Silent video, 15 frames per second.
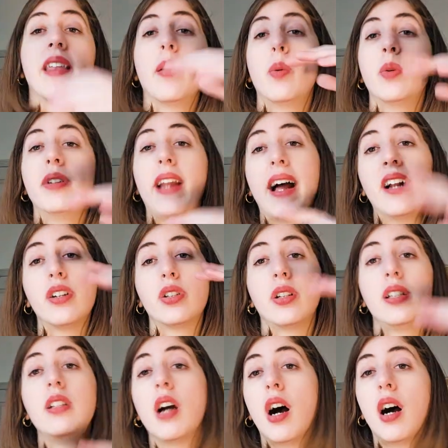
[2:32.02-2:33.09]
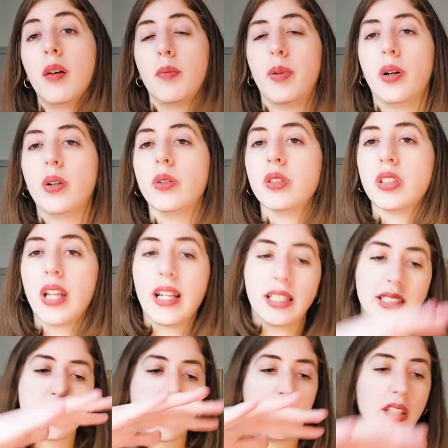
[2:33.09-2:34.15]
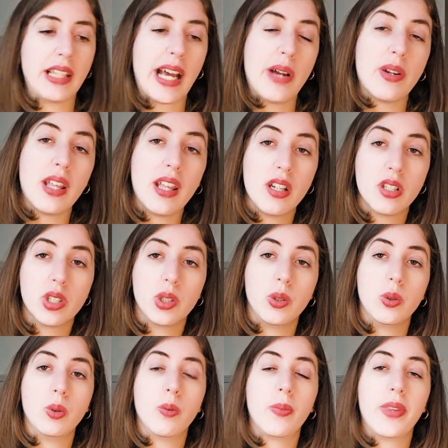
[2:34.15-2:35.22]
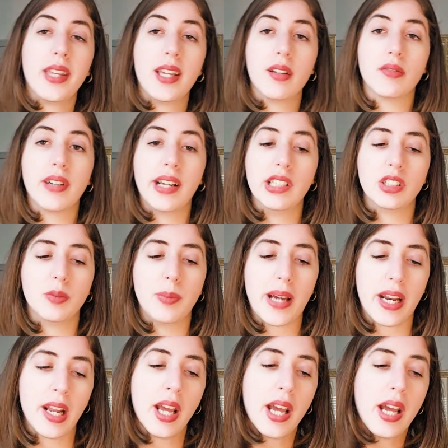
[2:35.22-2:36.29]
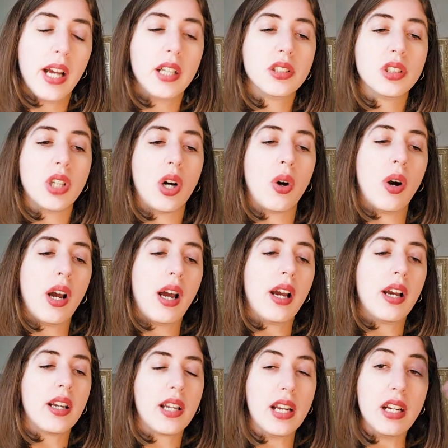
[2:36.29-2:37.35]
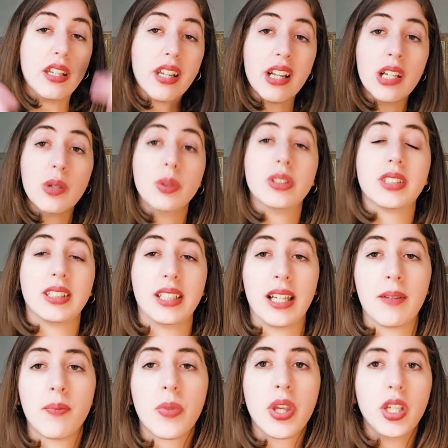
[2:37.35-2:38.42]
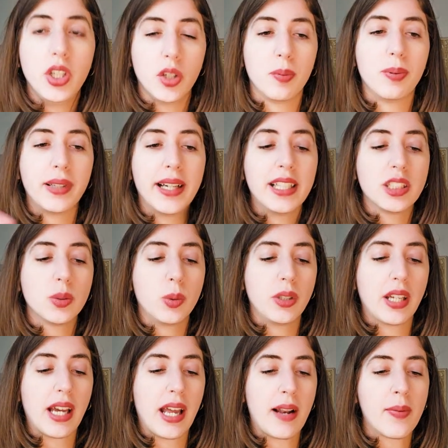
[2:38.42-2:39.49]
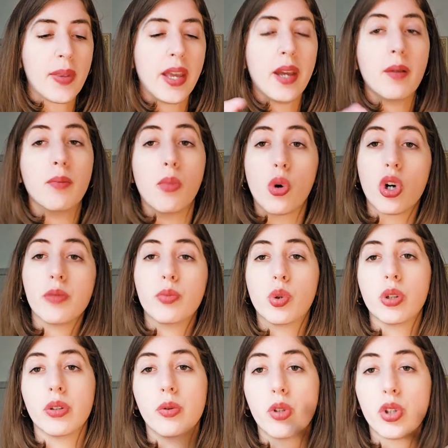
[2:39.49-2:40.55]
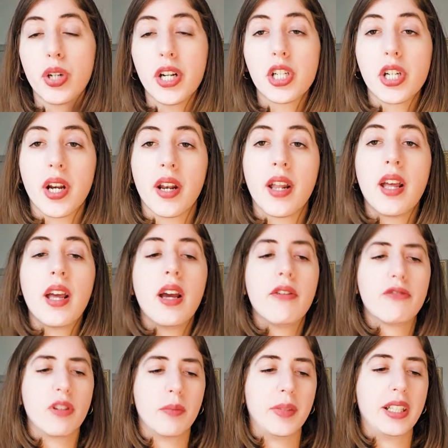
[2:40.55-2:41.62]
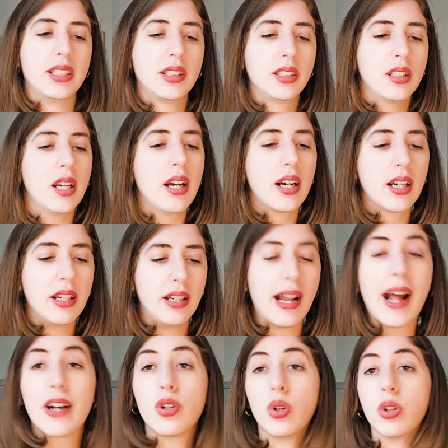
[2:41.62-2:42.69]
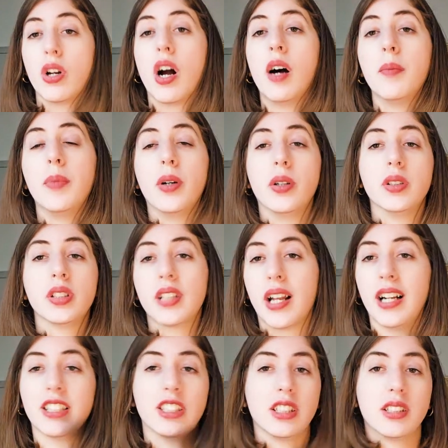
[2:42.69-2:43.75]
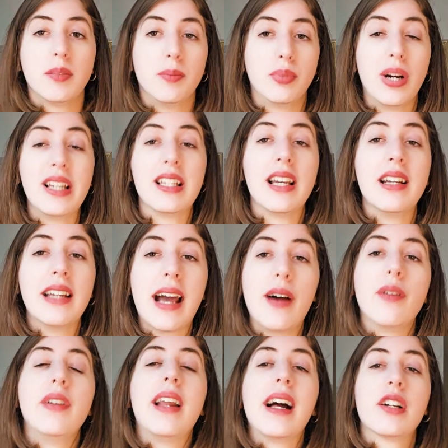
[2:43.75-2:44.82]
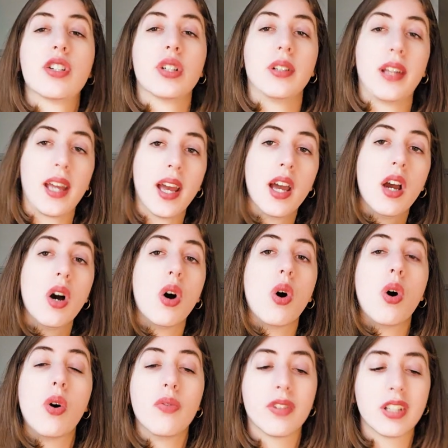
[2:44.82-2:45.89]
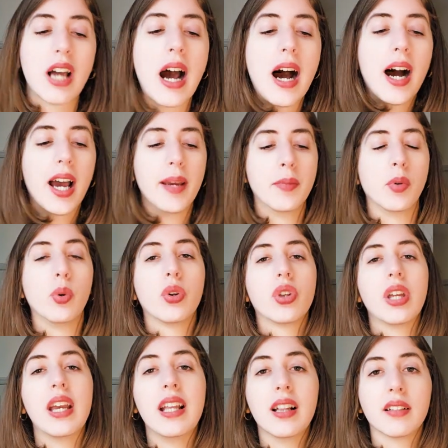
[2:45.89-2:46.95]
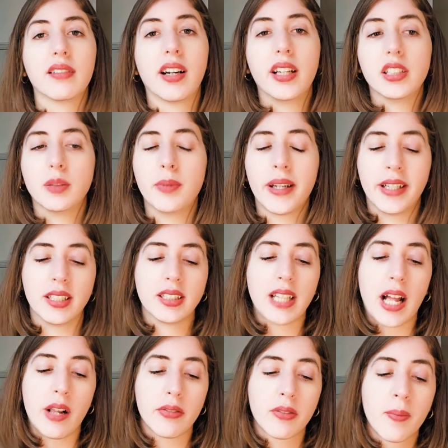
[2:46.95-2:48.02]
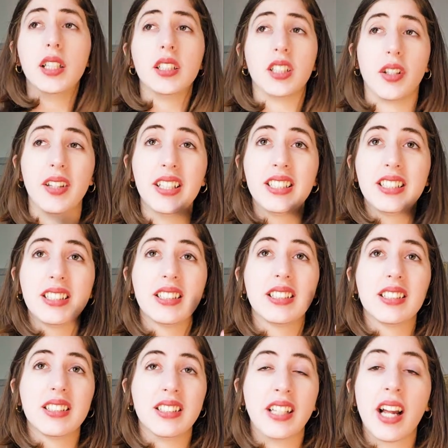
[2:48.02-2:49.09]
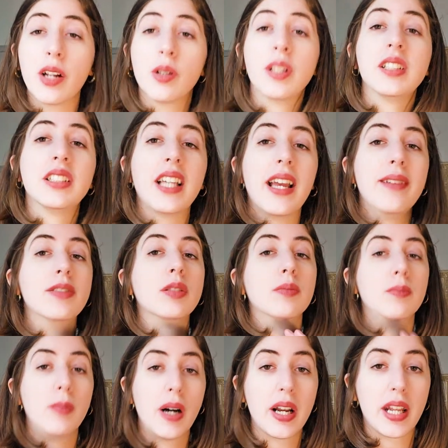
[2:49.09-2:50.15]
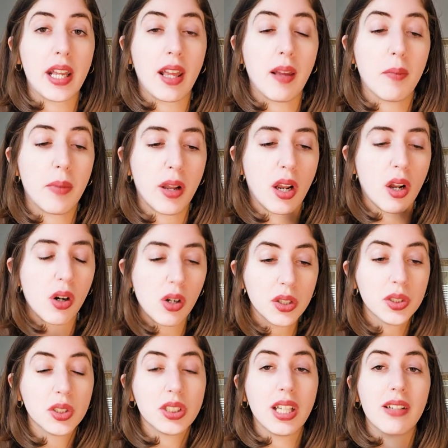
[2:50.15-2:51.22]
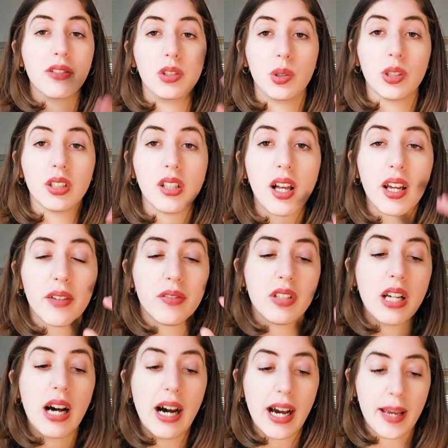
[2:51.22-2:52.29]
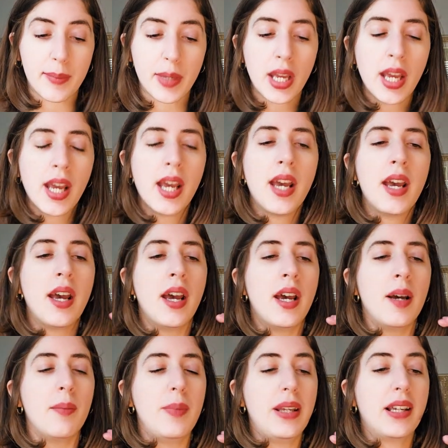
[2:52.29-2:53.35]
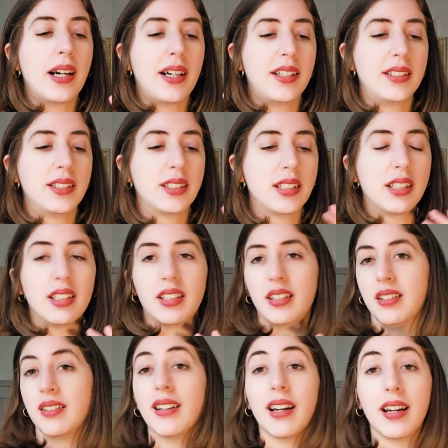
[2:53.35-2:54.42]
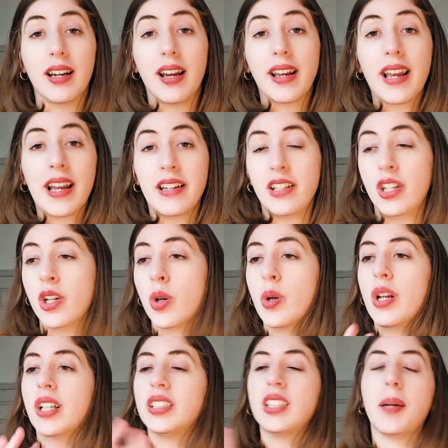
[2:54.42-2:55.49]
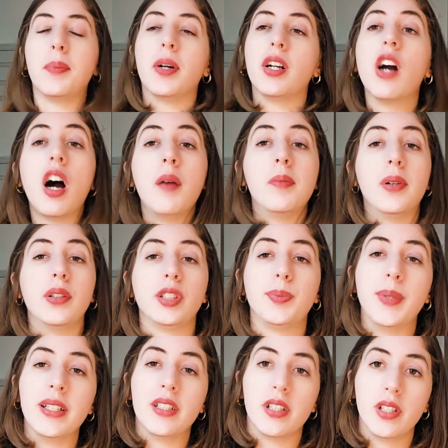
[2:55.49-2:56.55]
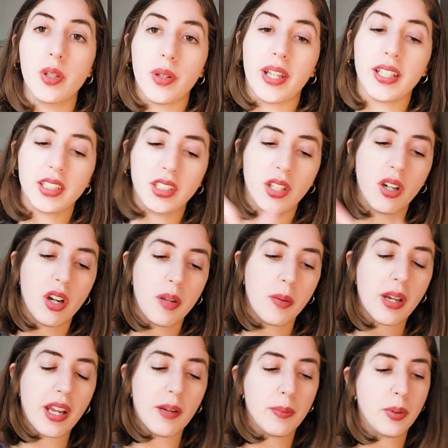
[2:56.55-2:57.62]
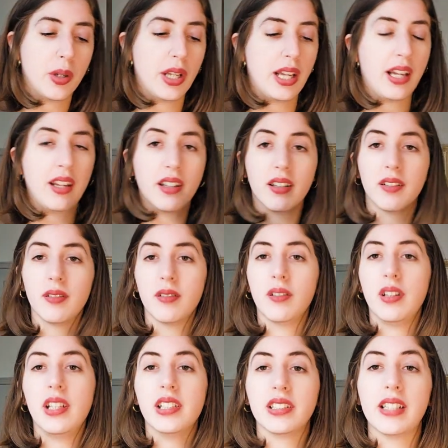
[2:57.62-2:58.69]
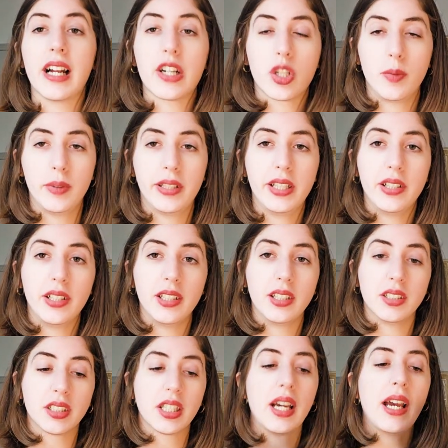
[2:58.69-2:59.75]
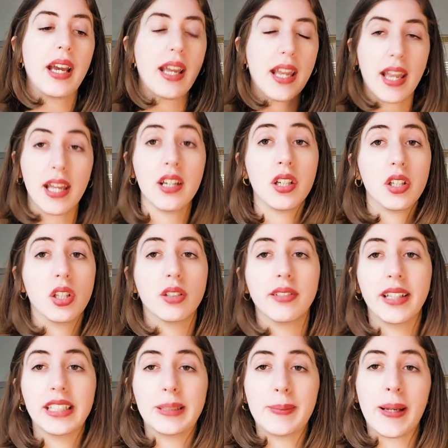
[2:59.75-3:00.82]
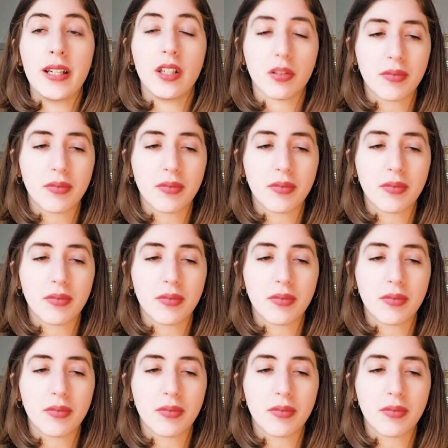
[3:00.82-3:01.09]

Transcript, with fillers: they will naturally compost and settle down into the raised bed. So continuously, your plants will get more and more nutrition from this natural compost that is just breaking down naturally over time within the raised bed itself. So this not only saves money, but it also saves you a lot of time because again, you don't need a separate compost bin to do this. You're already kind of putting these natural materials into your raised bed